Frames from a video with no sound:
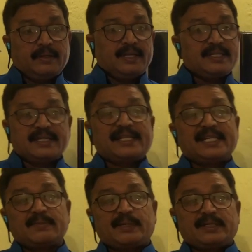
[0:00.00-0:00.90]
is
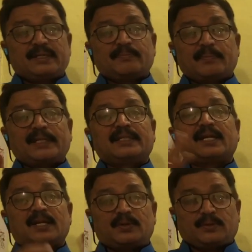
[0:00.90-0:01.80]
nothing but birth
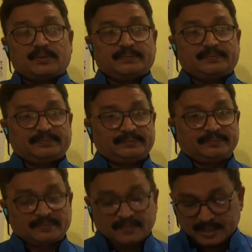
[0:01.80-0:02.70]
control.
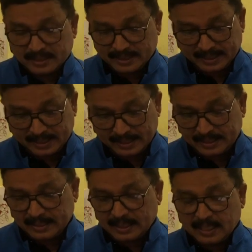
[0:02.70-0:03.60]
See,
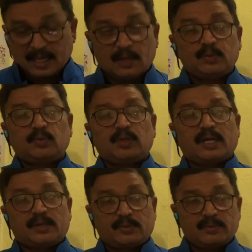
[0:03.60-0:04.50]
how to
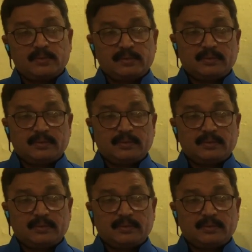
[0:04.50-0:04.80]
control